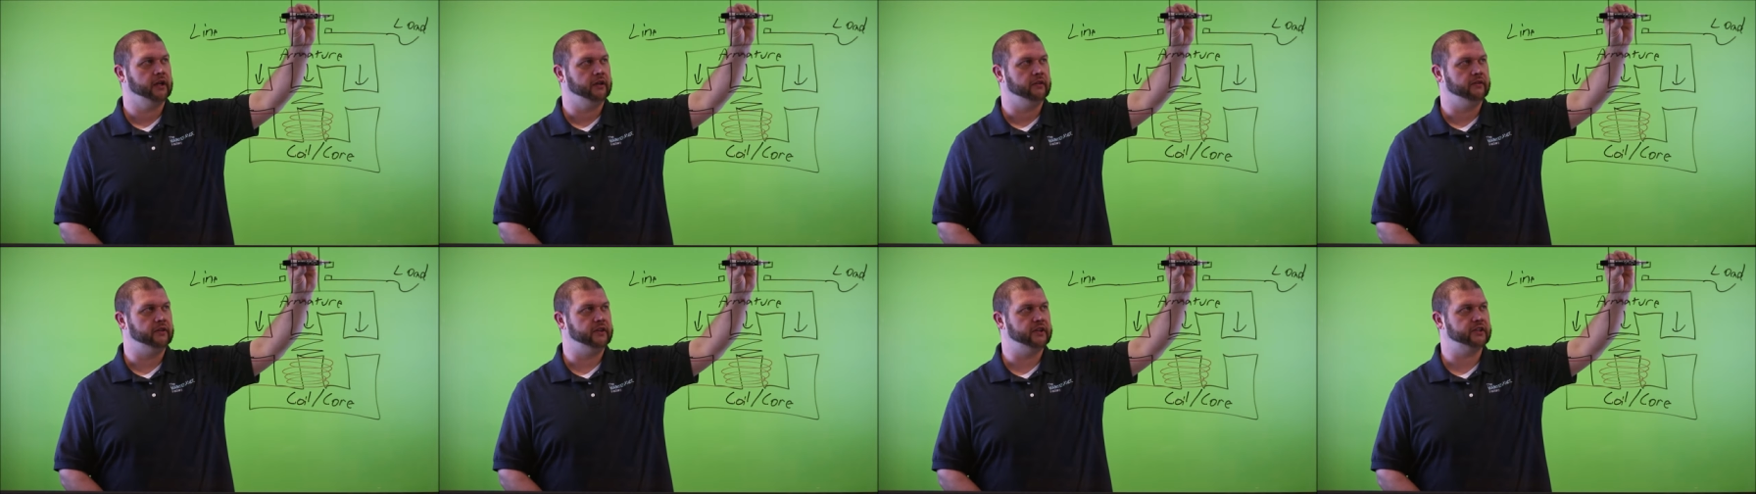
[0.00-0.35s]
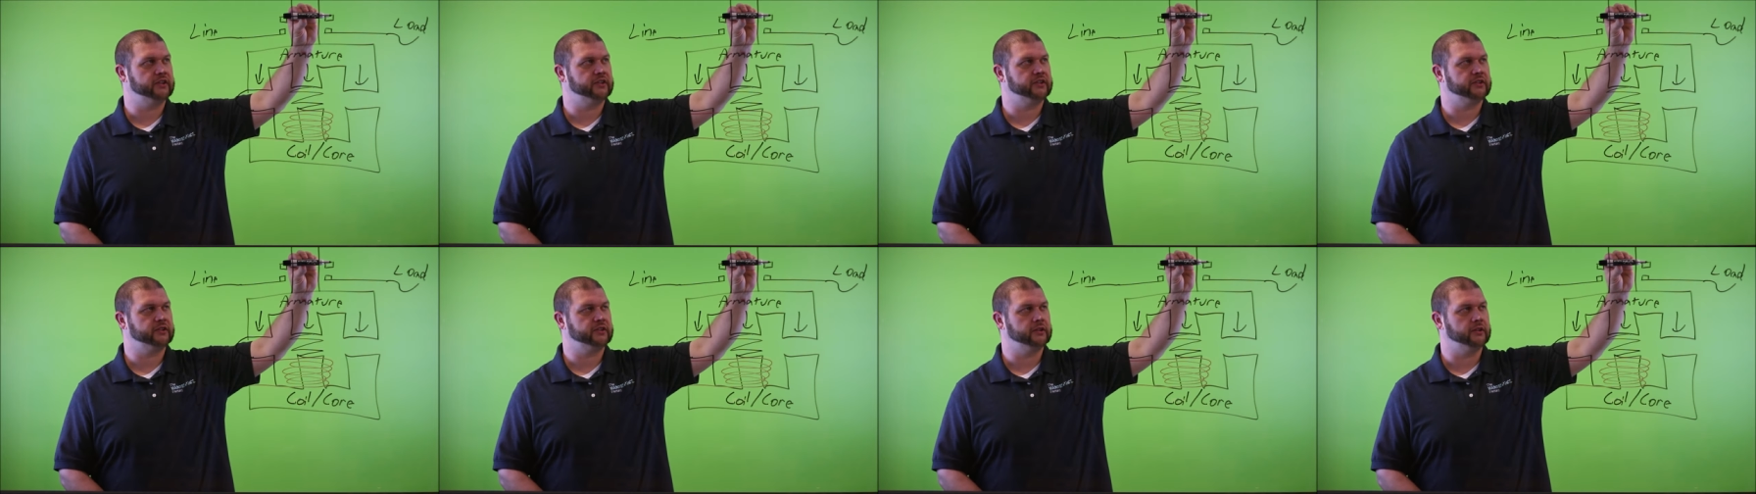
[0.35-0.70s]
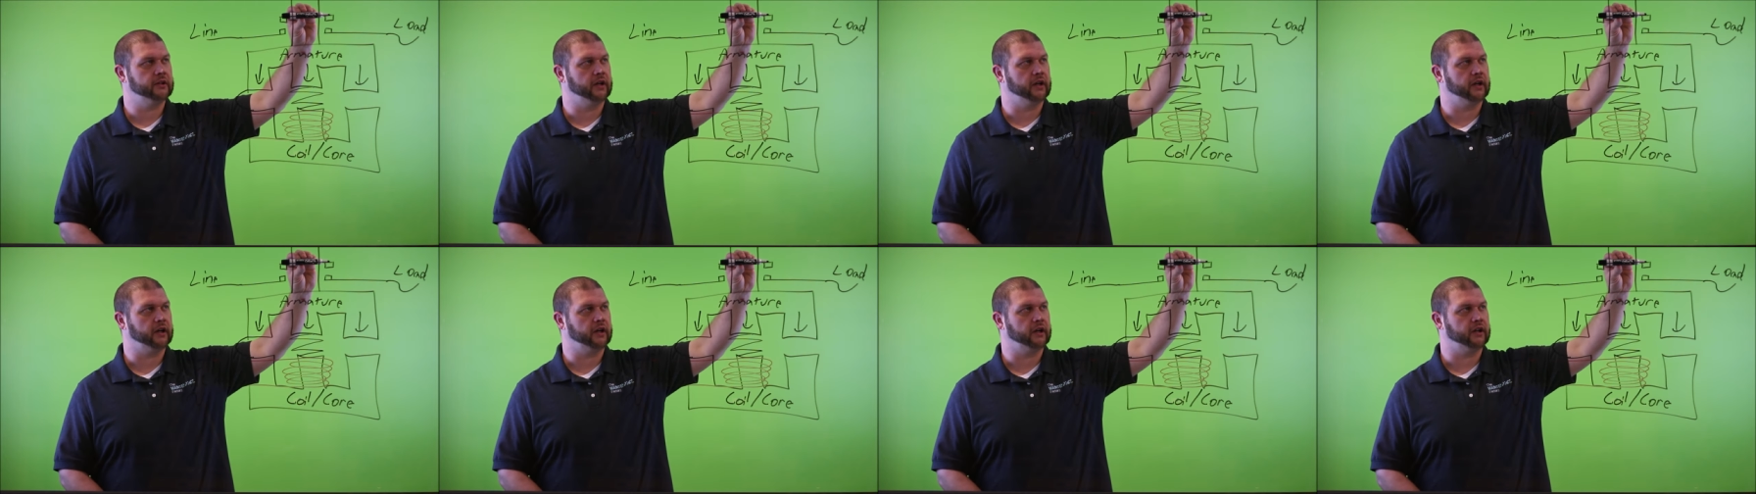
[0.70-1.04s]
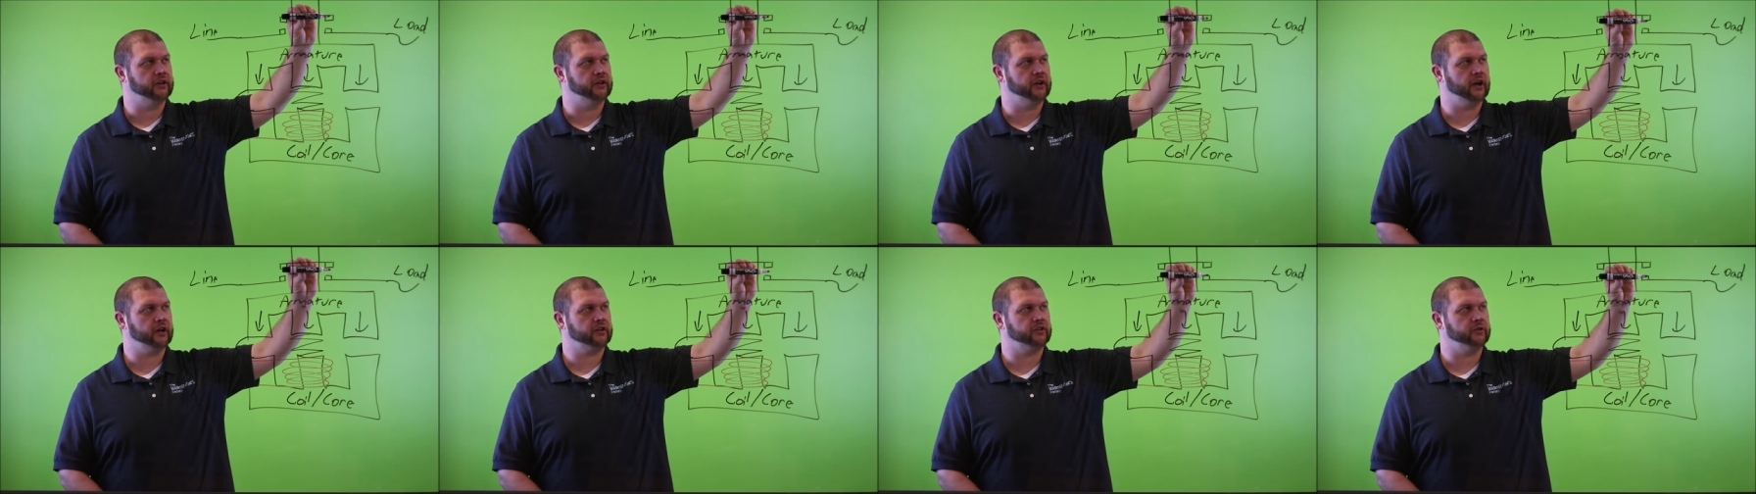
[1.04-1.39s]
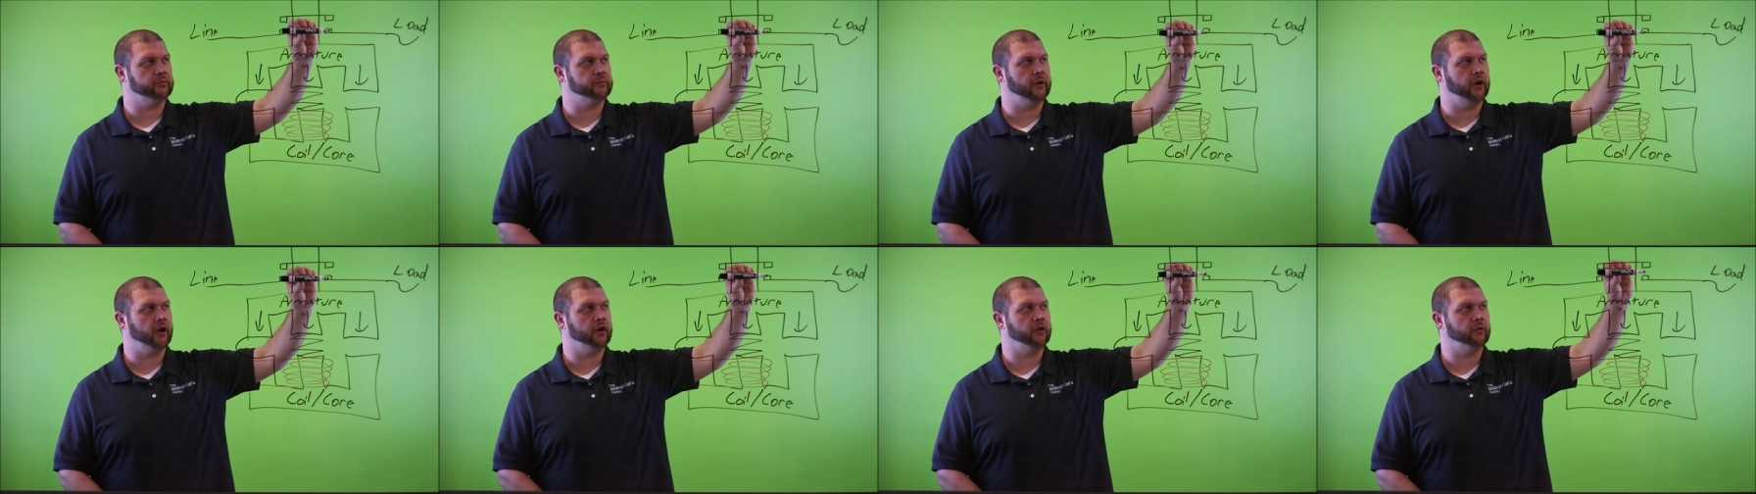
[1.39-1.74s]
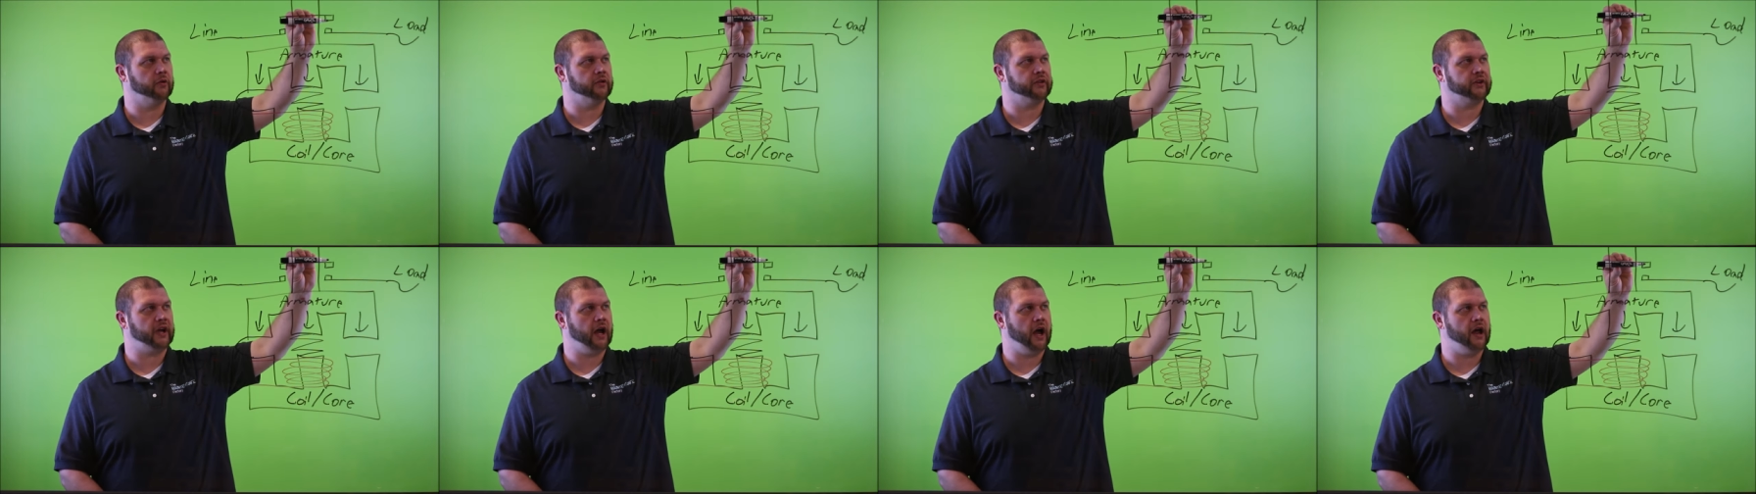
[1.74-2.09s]
this uh, conductor bar
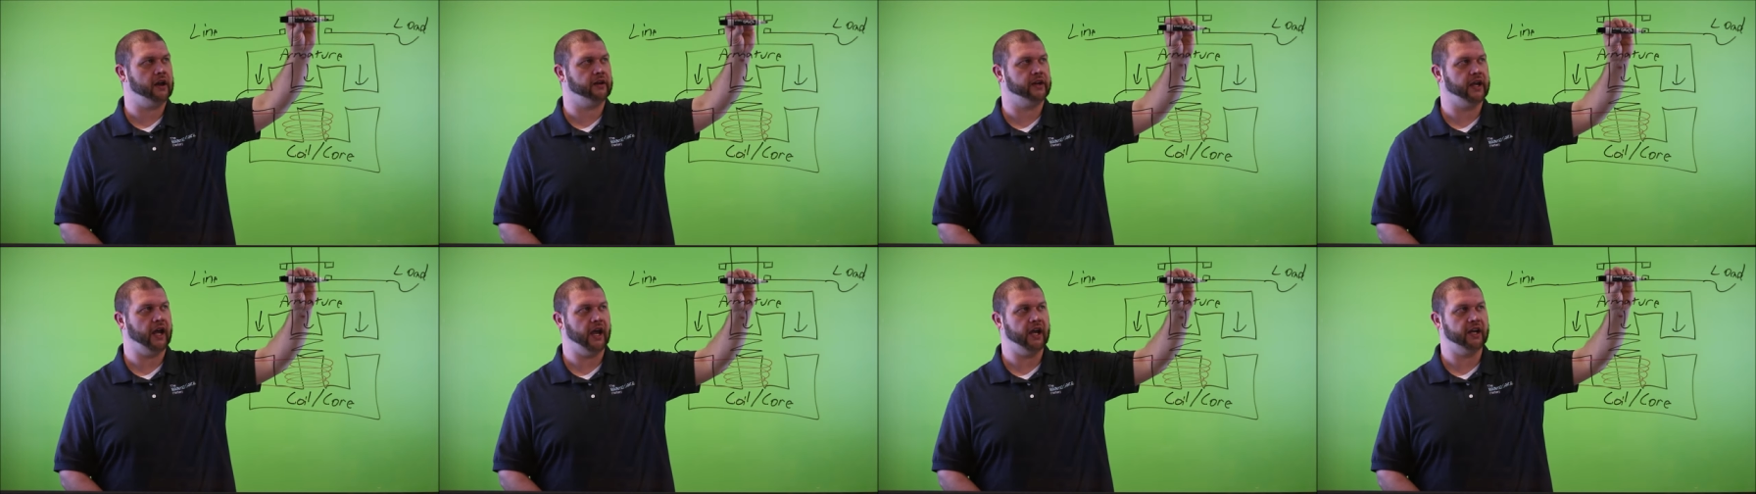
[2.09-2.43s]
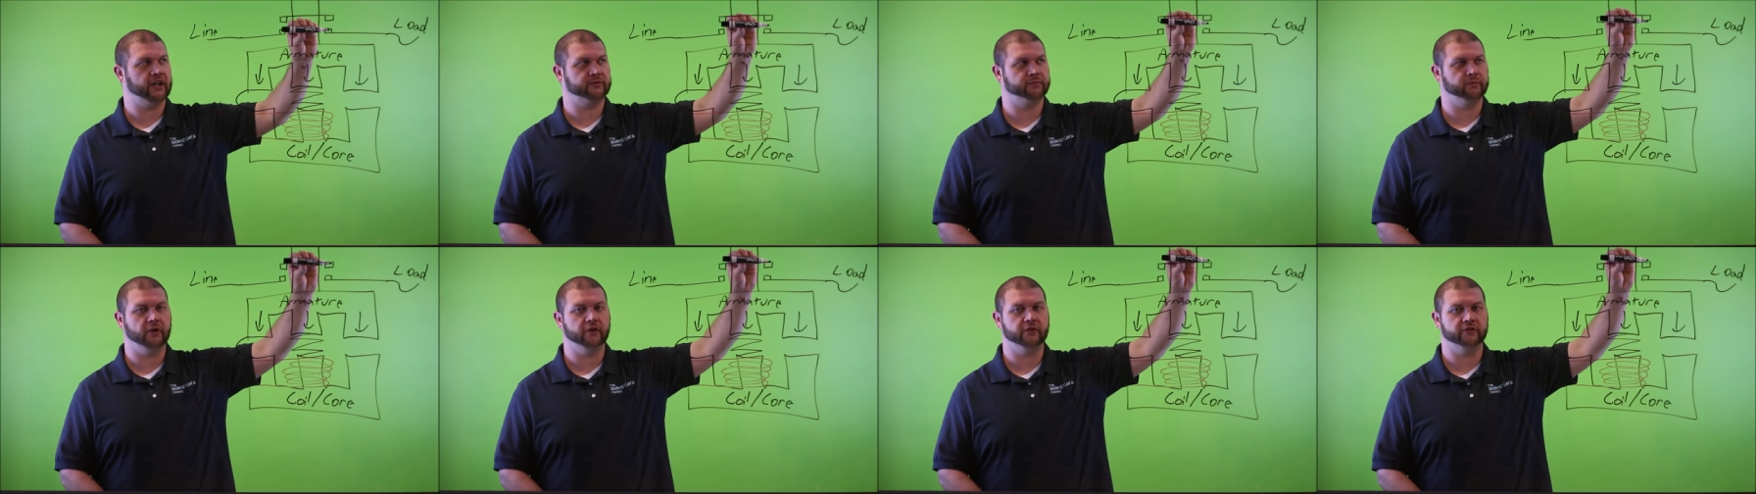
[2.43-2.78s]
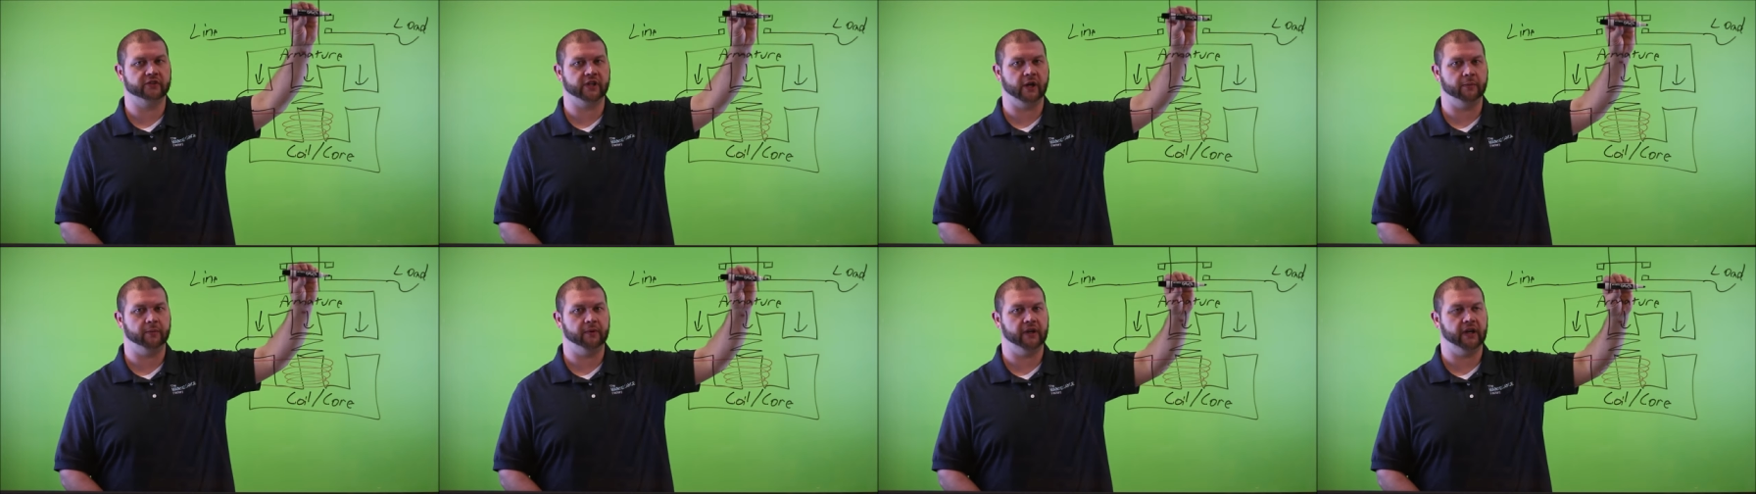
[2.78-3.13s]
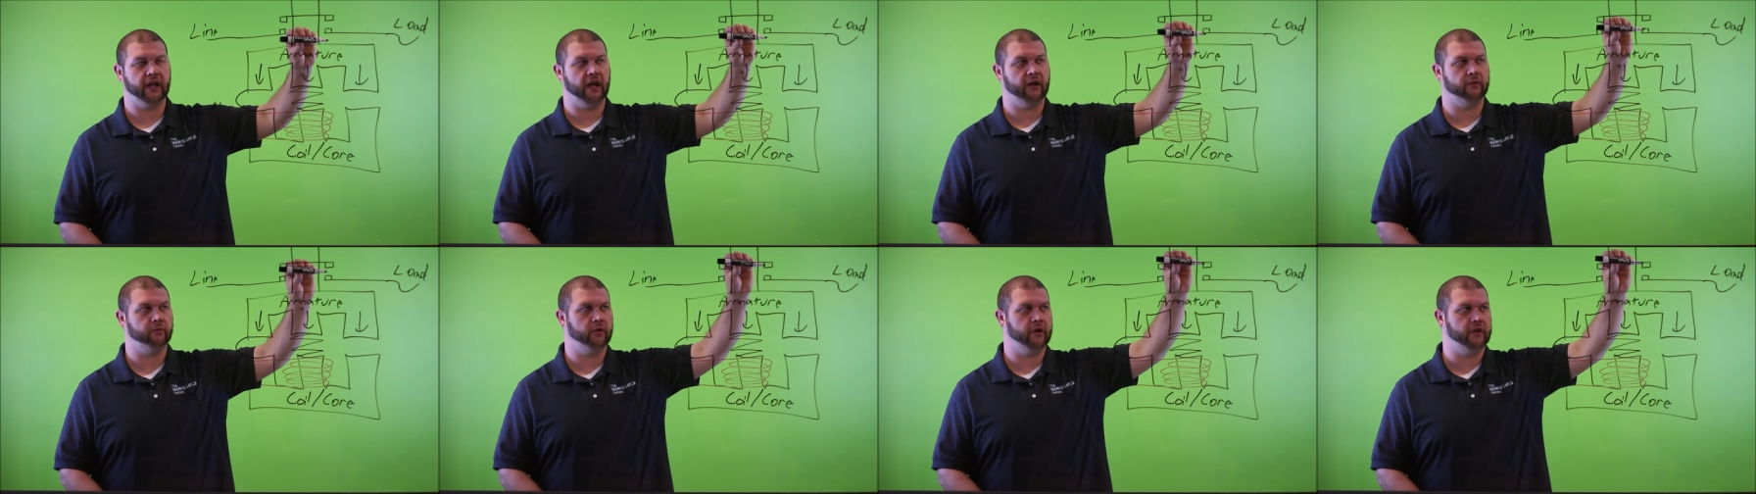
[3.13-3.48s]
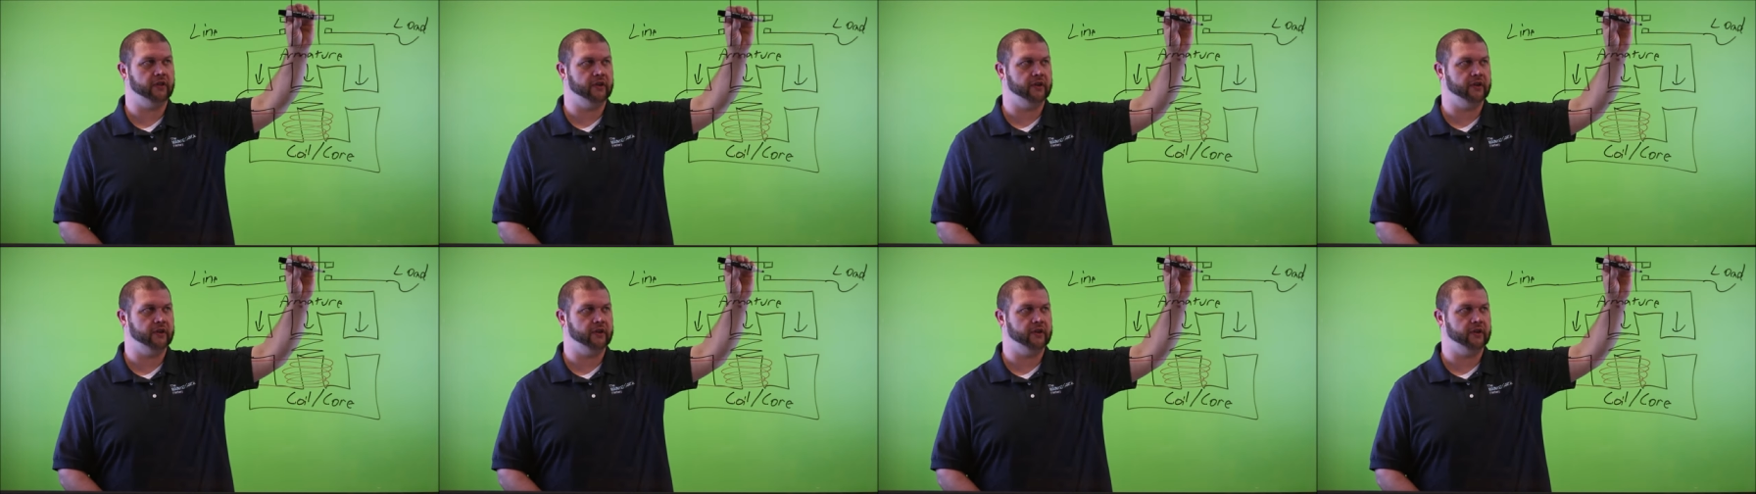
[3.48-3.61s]
with contacts moves up and down with